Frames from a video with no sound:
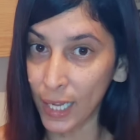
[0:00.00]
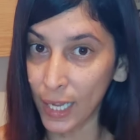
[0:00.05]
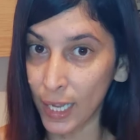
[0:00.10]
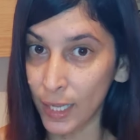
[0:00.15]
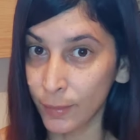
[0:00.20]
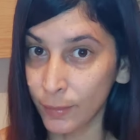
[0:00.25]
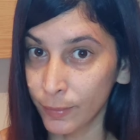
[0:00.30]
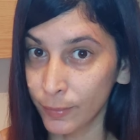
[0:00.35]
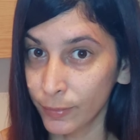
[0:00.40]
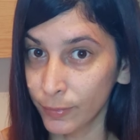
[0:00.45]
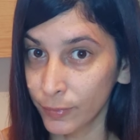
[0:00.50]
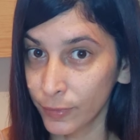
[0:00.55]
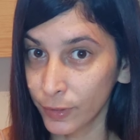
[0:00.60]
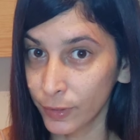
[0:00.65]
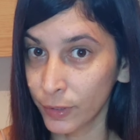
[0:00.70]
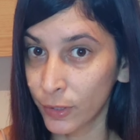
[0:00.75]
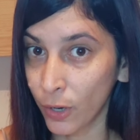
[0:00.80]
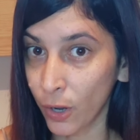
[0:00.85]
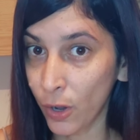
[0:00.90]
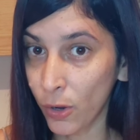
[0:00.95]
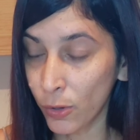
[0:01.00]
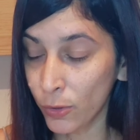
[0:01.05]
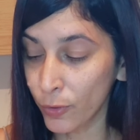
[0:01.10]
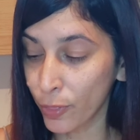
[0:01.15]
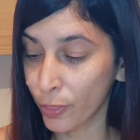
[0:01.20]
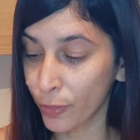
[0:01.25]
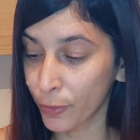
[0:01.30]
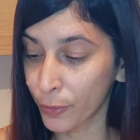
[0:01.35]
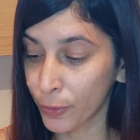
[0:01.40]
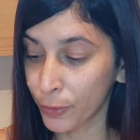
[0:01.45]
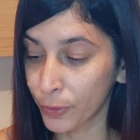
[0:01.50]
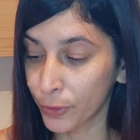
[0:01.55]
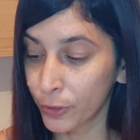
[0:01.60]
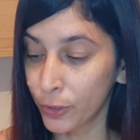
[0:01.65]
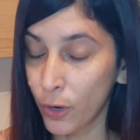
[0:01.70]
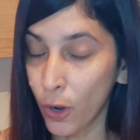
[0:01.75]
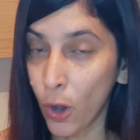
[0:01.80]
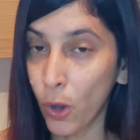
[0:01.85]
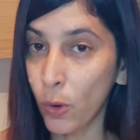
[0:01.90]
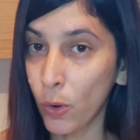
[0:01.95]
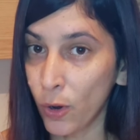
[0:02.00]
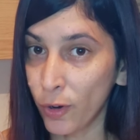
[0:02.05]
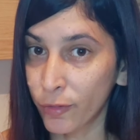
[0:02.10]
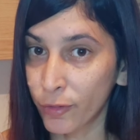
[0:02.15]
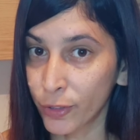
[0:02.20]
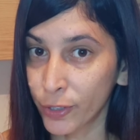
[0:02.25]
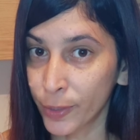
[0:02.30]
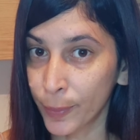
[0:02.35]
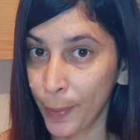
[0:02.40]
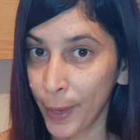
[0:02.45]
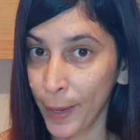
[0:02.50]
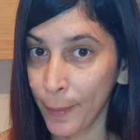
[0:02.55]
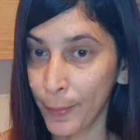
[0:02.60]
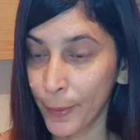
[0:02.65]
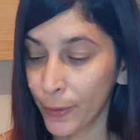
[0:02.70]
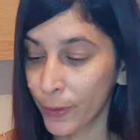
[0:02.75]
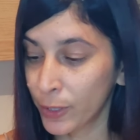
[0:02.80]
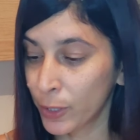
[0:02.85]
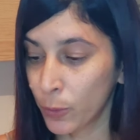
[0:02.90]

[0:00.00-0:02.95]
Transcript: and go over the paper,